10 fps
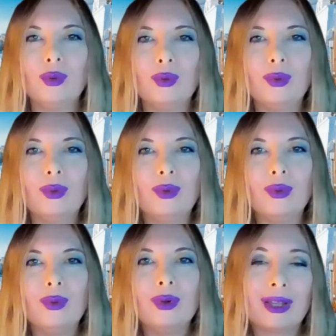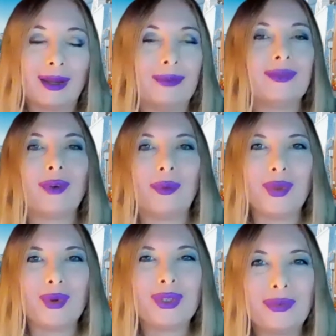to come
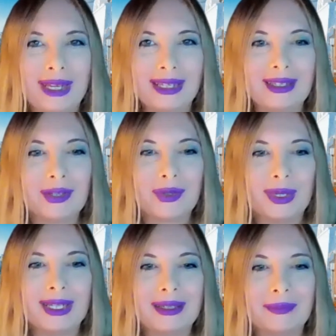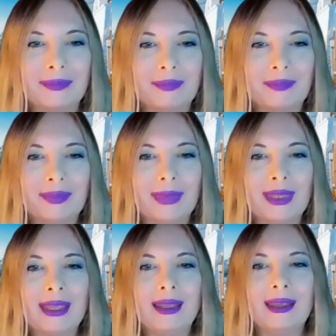from those 3 industries.
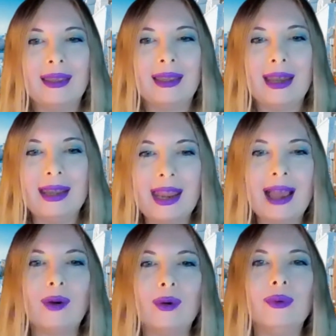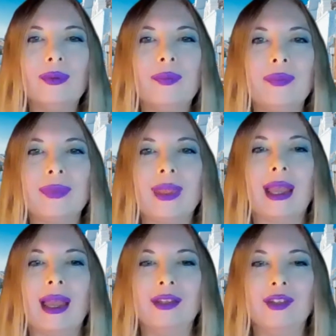Now,
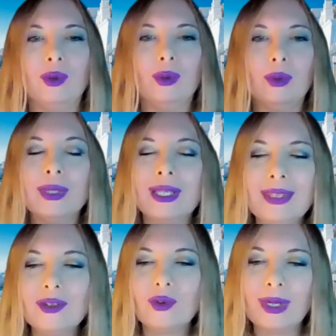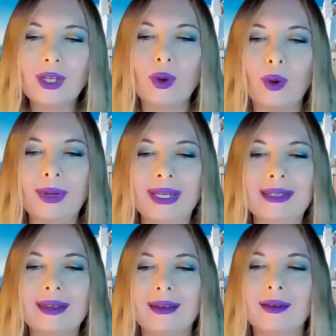as you look at these 20
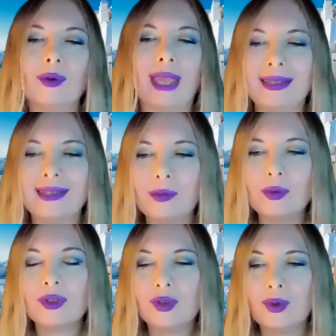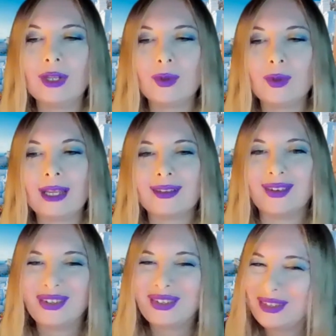companies, okay, some students could
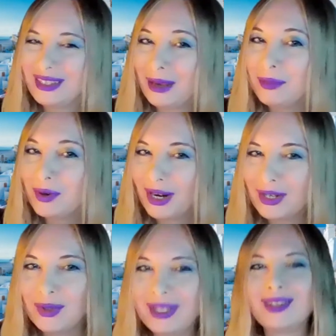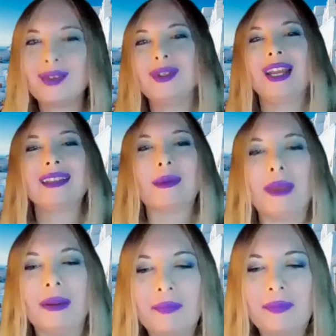ask, some graduates could
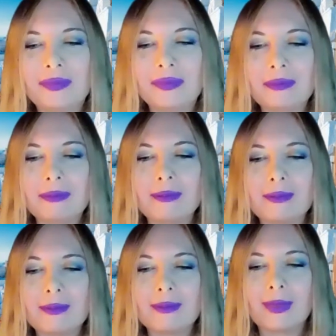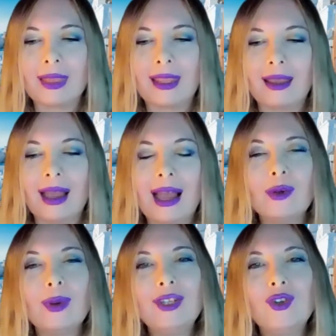ask me,
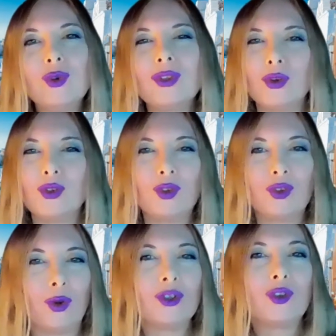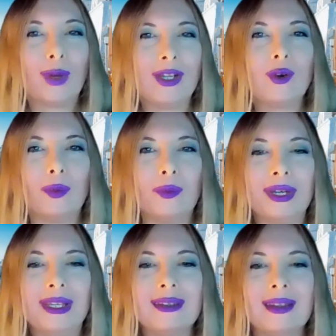how do I choose those 20
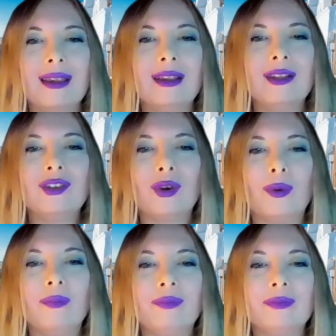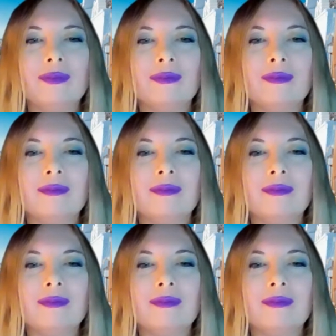companies? So